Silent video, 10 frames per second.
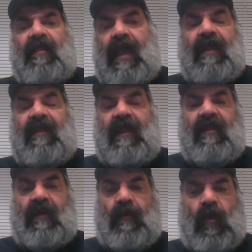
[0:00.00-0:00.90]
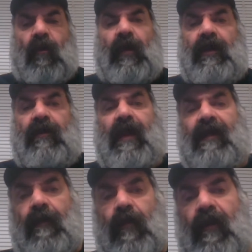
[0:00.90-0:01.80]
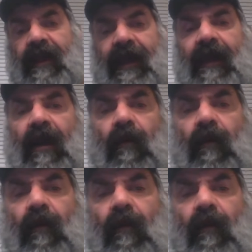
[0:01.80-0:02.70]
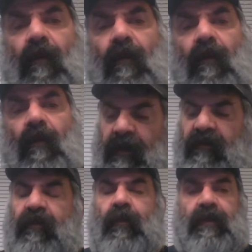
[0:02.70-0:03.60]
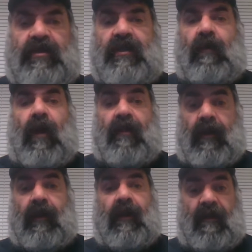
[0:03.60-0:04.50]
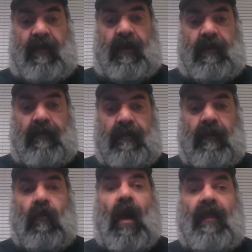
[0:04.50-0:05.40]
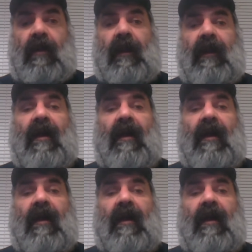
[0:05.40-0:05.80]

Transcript: they the more we do that, the more that they get away with doing stupid shit while they're in governor, while they're